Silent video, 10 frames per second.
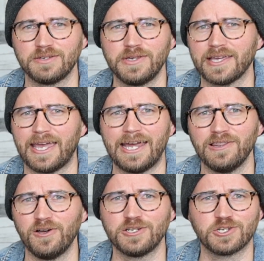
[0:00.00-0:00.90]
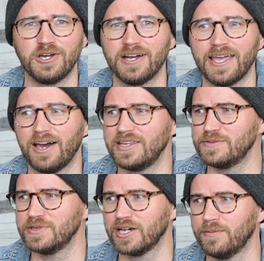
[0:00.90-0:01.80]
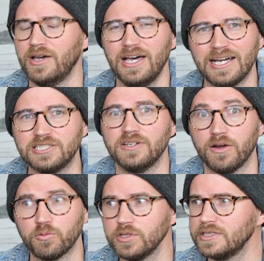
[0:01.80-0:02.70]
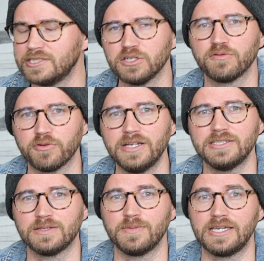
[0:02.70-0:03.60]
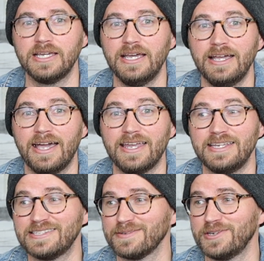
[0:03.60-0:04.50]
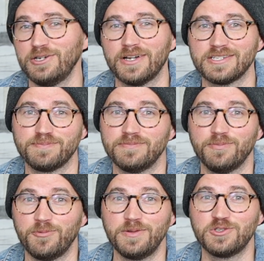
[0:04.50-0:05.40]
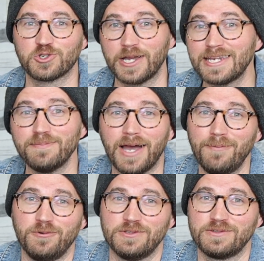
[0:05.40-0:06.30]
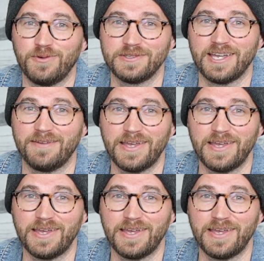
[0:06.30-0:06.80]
We like had lunch and hung out, and he's become a, a really dear friend to me and he's somebody who I just we traded Bibles one time.